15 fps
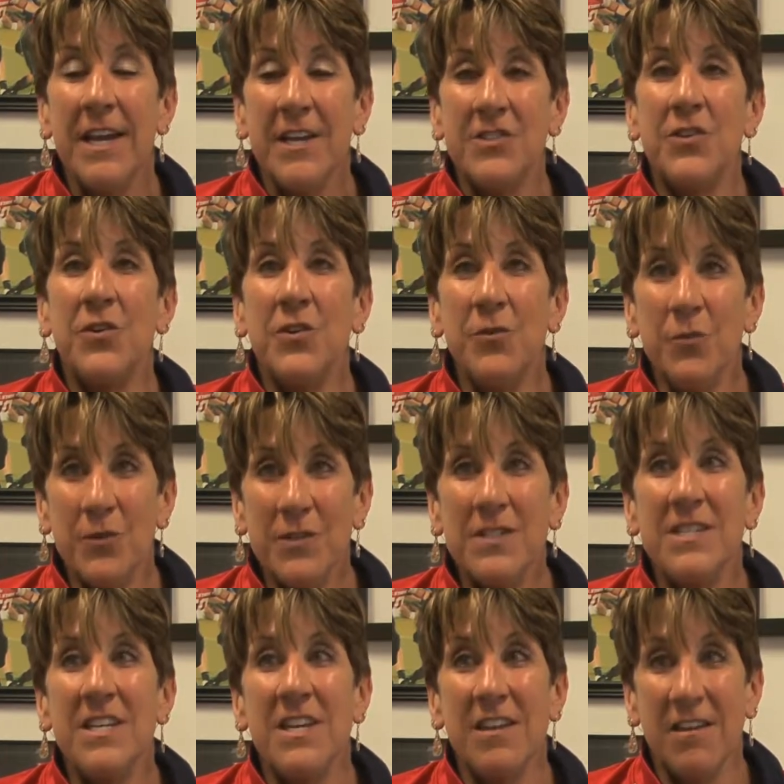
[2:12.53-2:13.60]
So you will
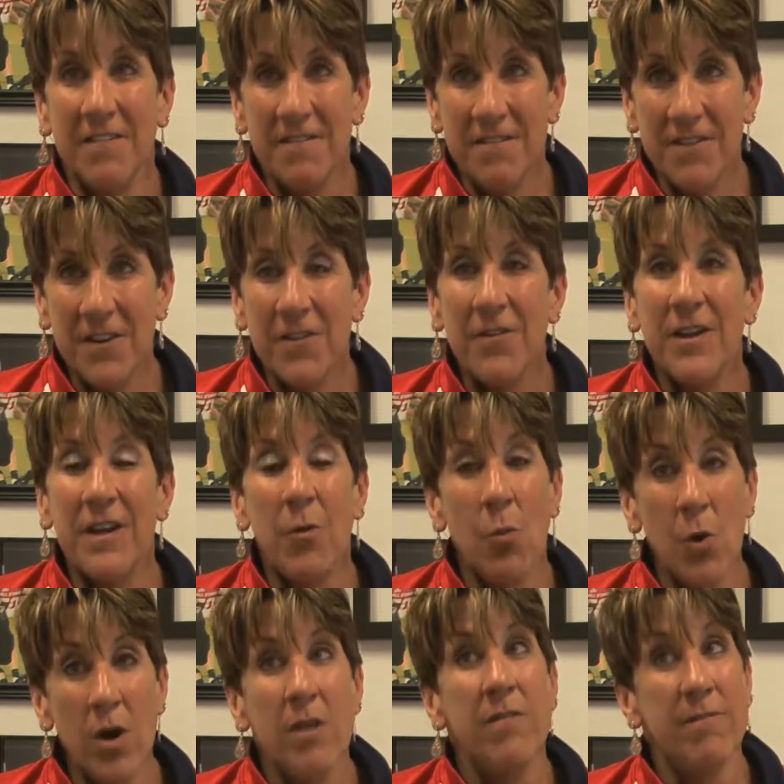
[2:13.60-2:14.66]
see a very
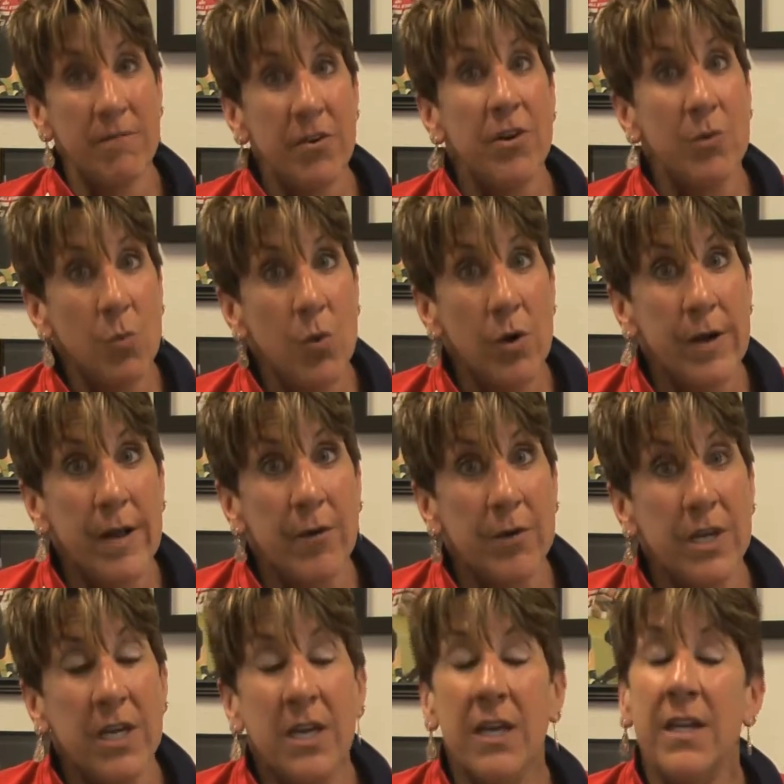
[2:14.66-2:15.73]
worn out
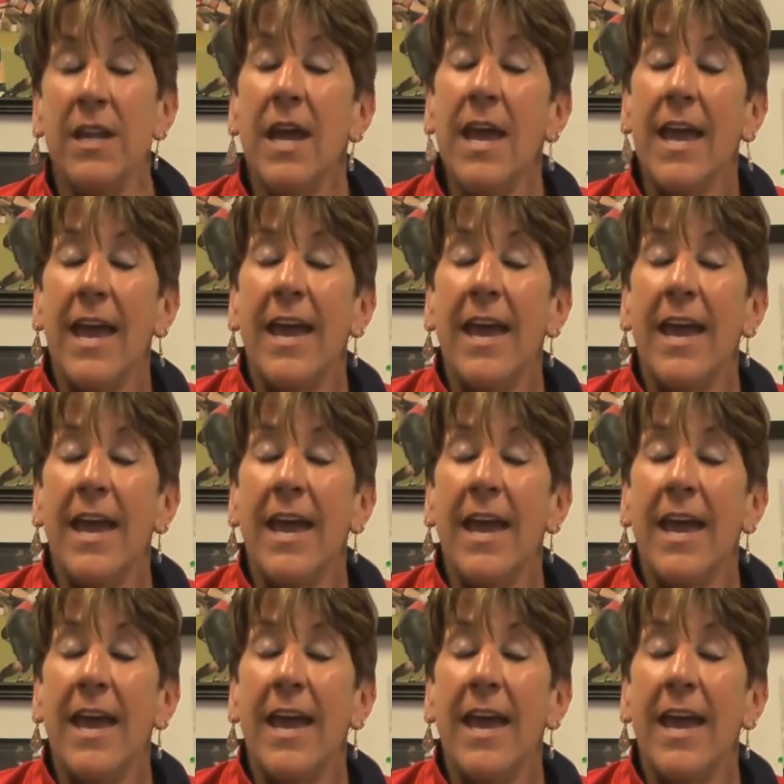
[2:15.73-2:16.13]
kid,